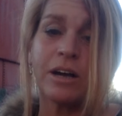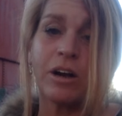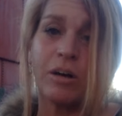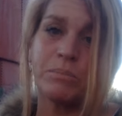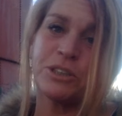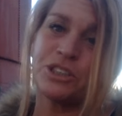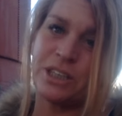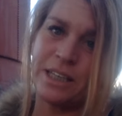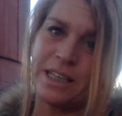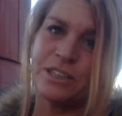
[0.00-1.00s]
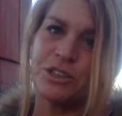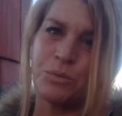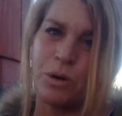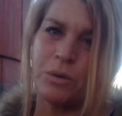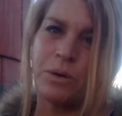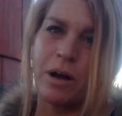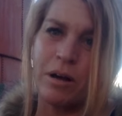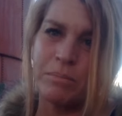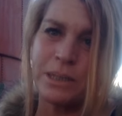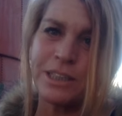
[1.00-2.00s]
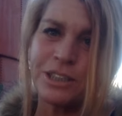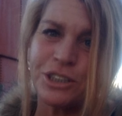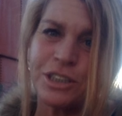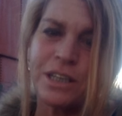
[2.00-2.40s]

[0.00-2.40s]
accomplish the things you want to accomplish